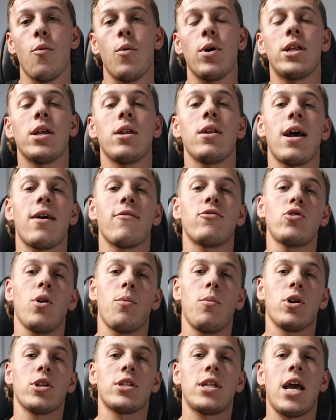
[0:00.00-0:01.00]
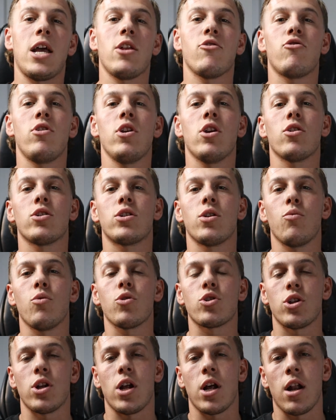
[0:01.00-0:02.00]
We didn't have stop loss to entry because there
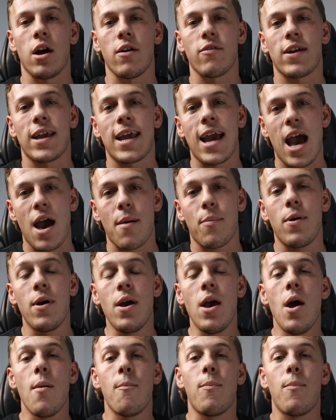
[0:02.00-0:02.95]
wasn't enough gap,